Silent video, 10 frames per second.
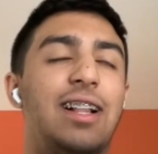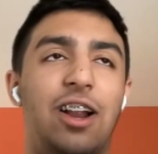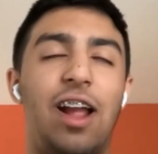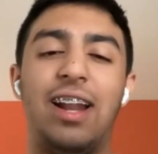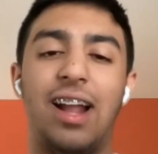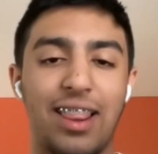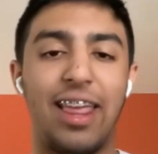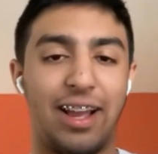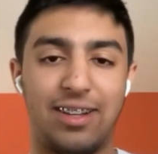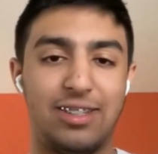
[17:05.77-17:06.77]
clear and not
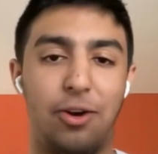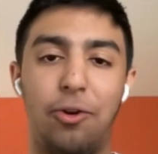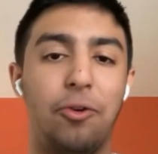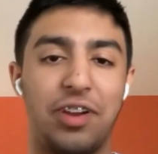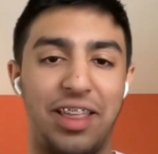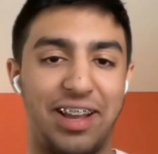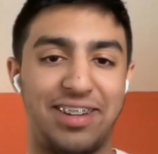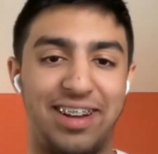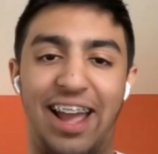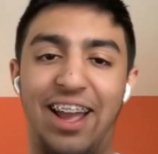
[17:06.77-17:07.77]
think. Don't overthink.
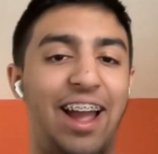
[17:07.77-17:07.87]
I